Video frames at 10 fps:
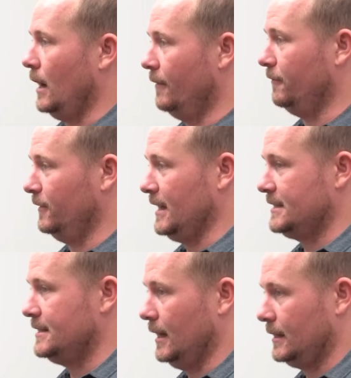of a
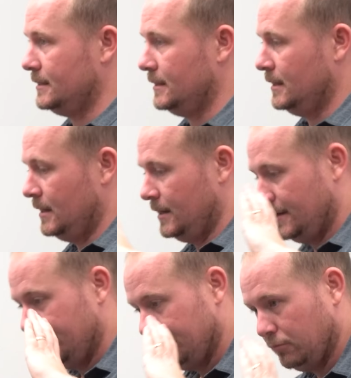flex duct,
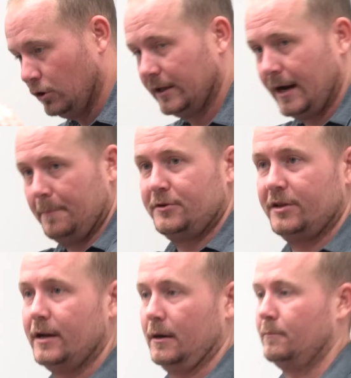pull it up to
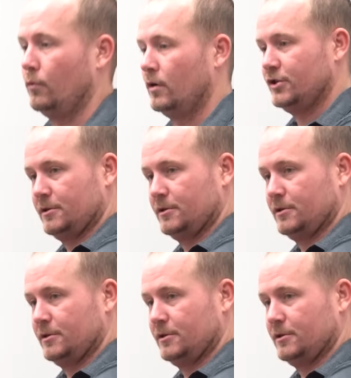the ductboard,